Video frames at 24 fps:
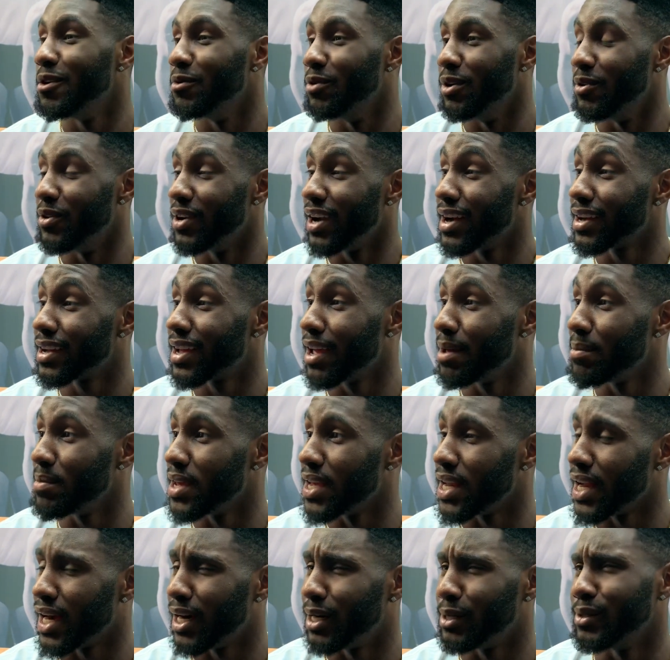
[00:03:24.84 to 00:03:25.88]
But when I came
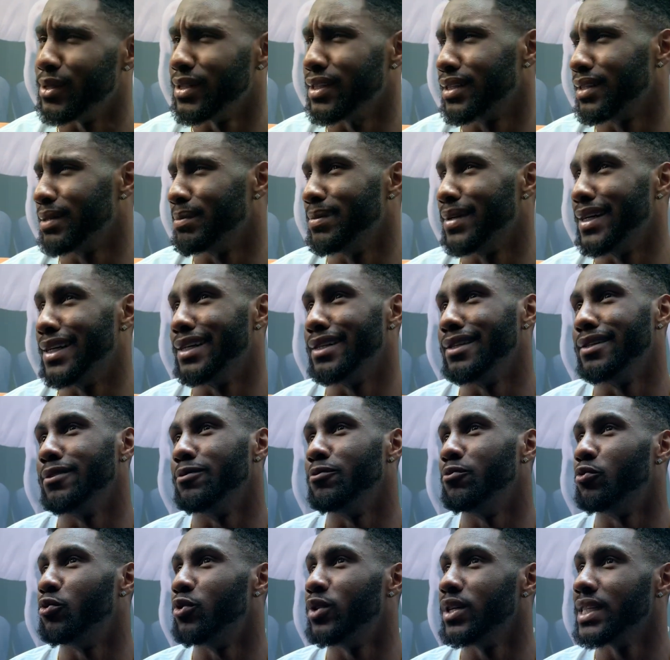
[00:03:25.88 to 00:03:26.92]
in, I was
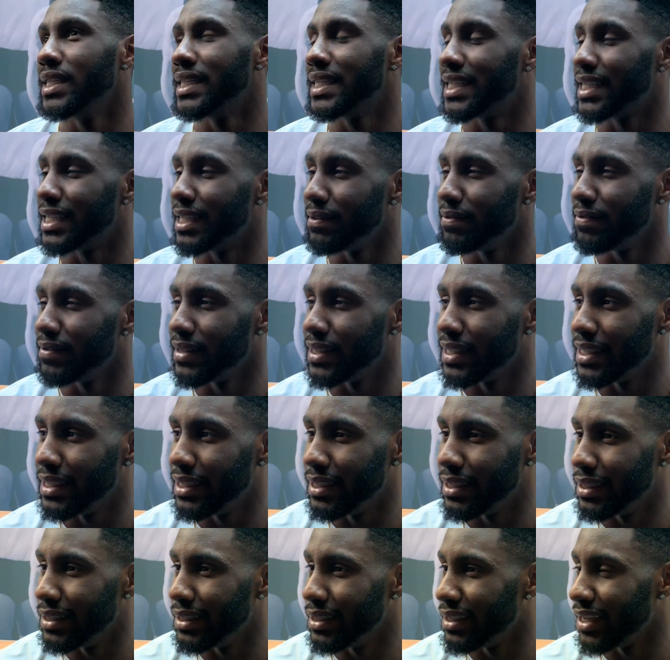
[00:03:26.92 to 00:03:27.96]
about
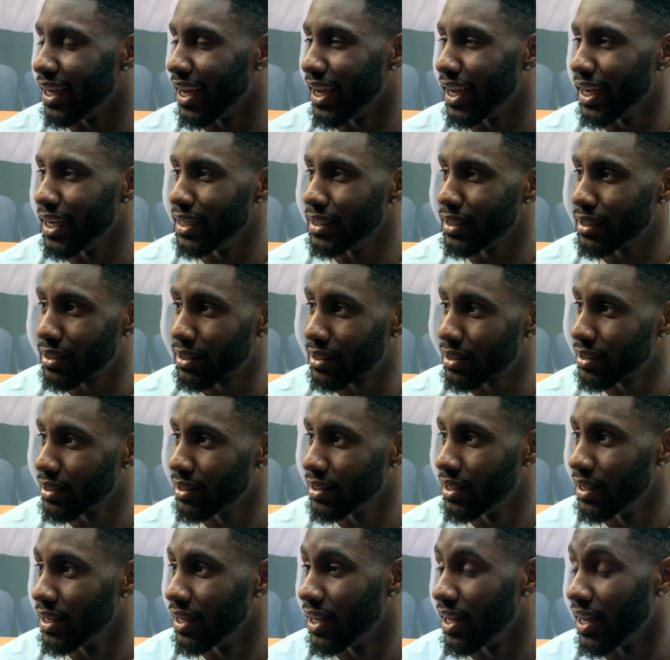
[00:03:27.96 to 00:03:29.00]
178.
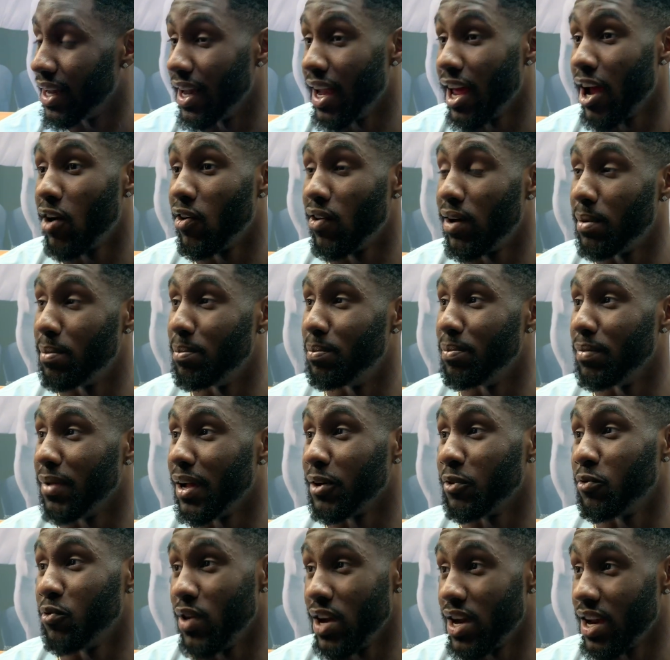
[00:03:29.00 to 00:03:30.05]
Now I'm
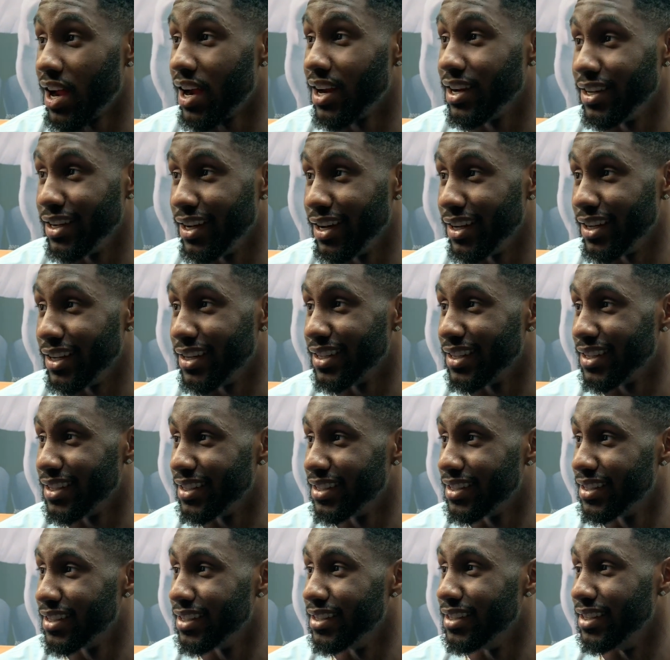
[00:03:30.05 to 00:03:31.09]

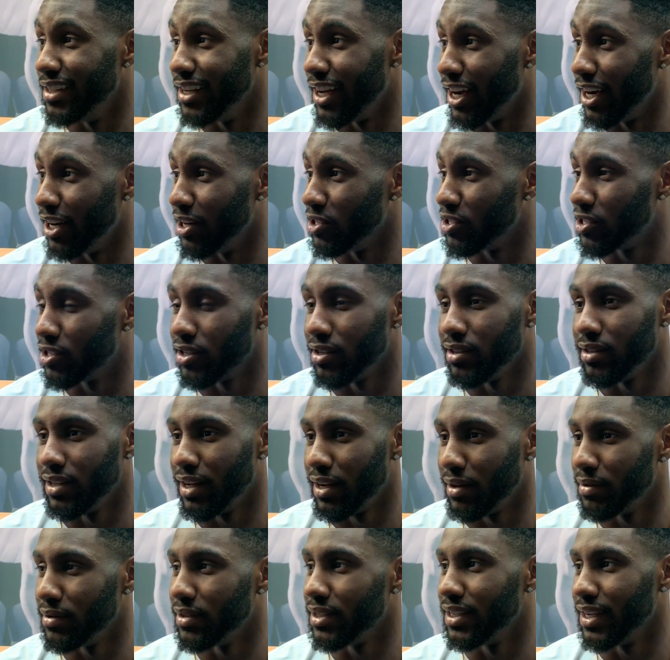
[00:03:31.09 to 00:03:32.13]
198 now, so
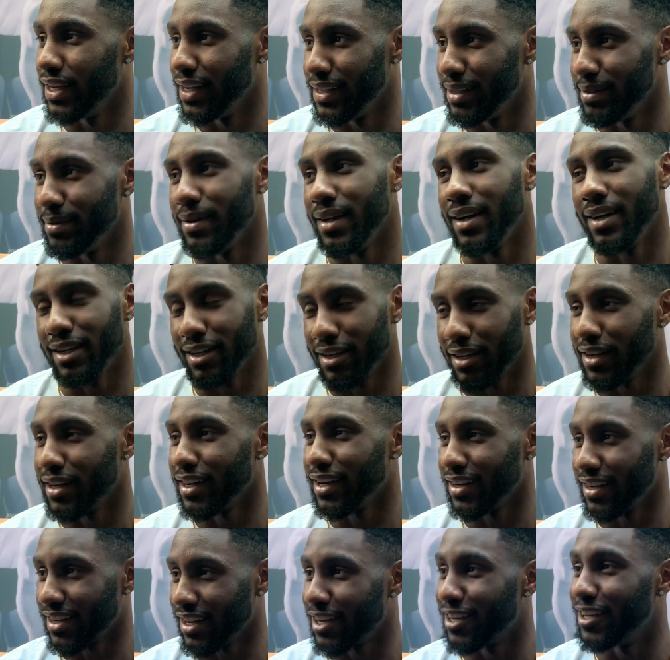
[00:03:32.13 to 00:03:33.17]
definitely gained
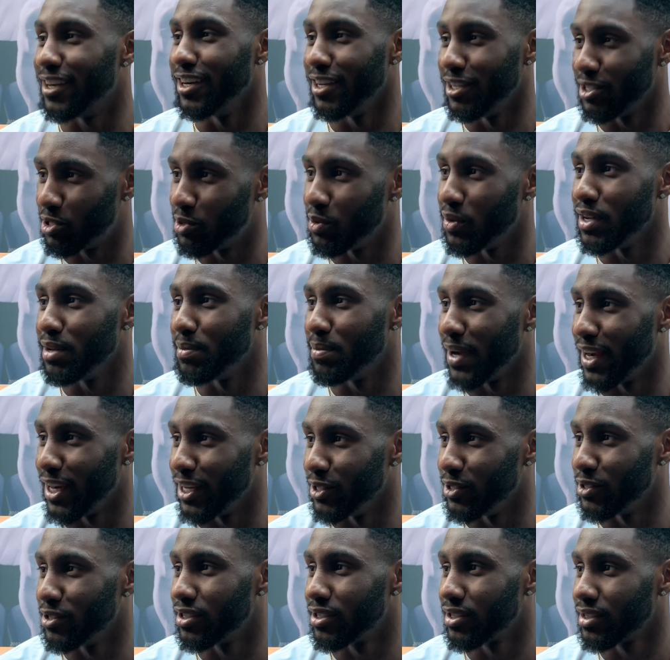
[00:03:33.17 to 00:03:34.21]
like good 20
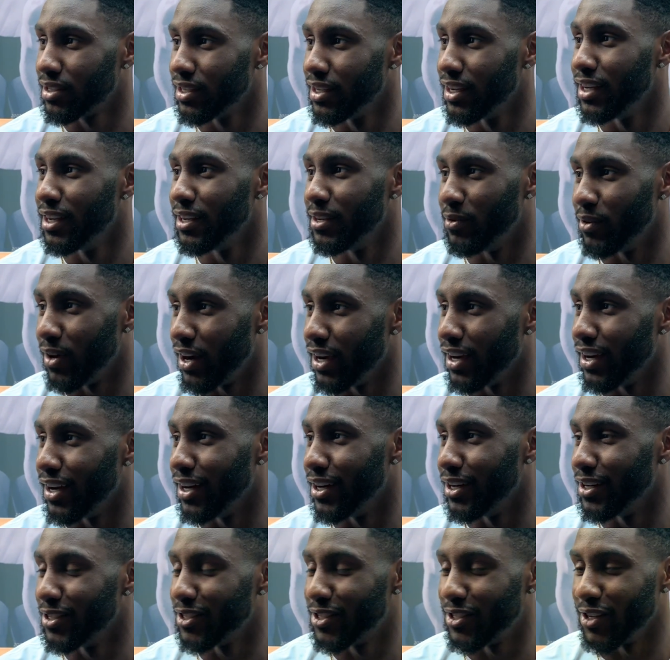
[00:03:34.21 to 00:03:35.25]
pounds right
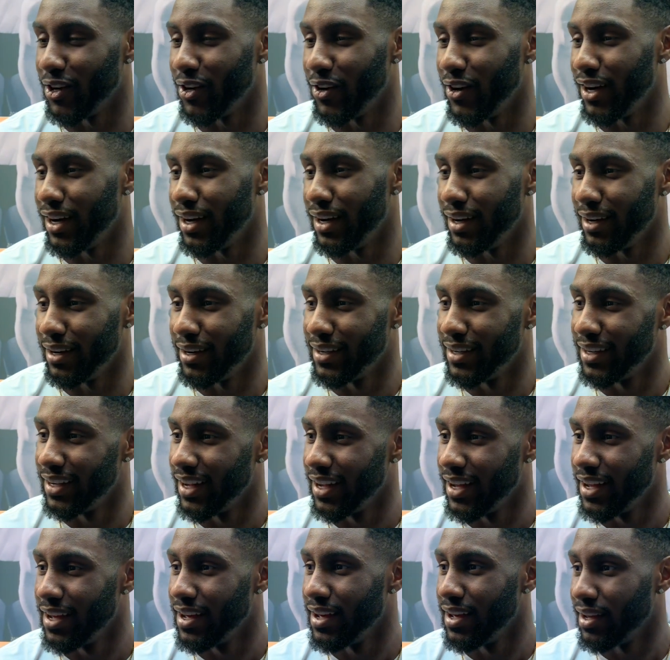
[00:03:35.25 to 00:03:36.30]
now. So
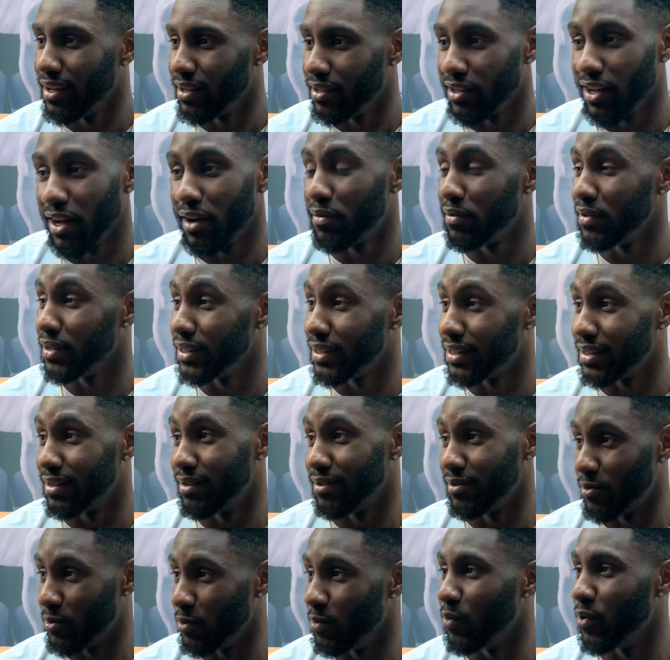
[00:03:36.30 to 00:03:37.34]
definitely
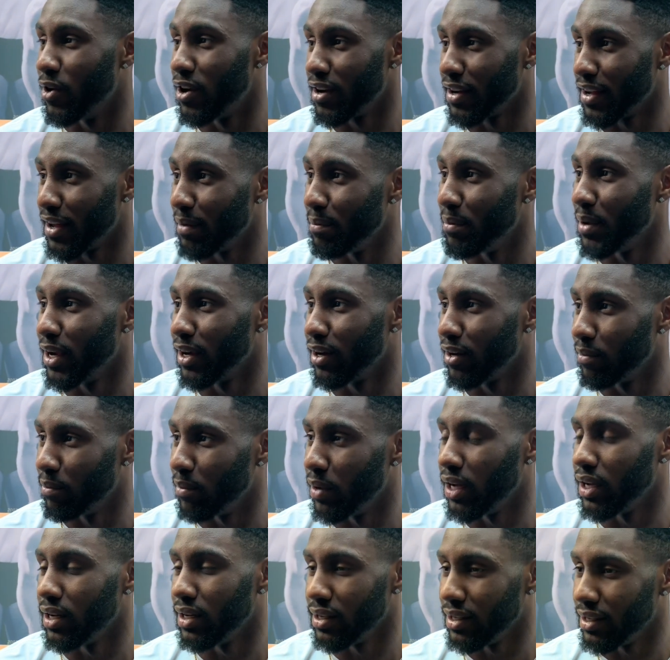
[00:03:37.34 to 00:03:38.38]
want to get bigger,
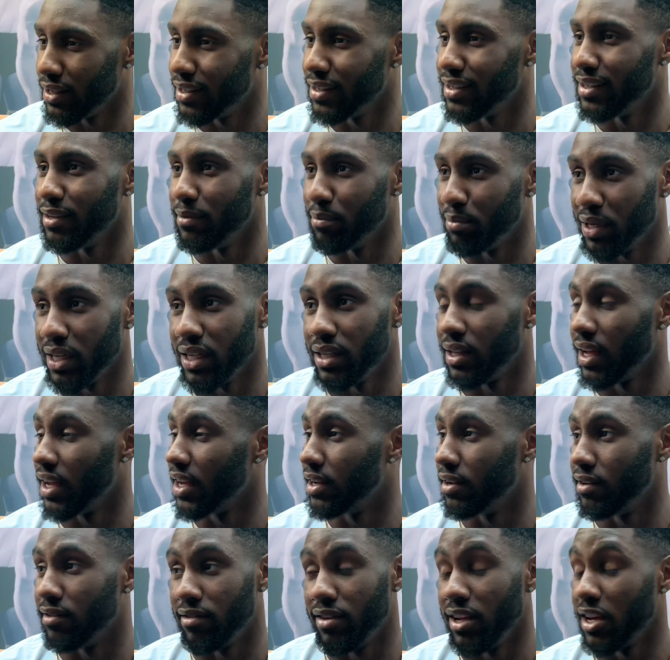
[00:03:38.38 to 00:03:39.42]
but
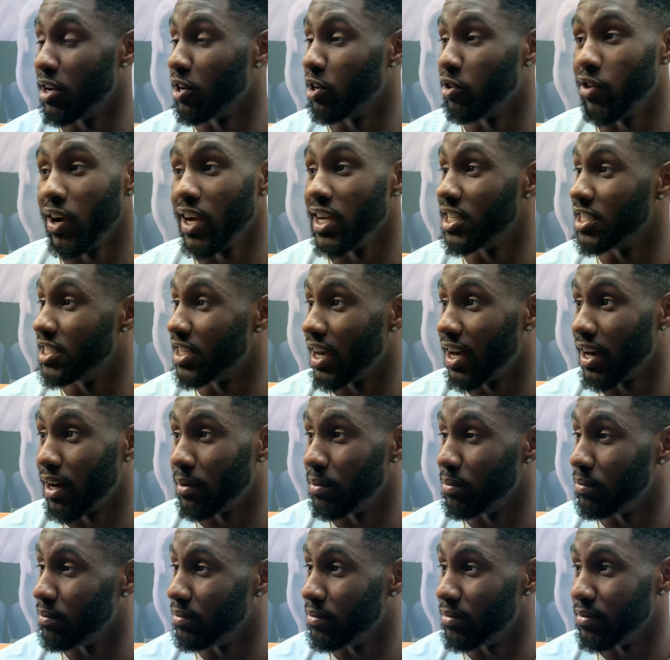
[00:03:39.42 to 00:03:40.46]
they did a great job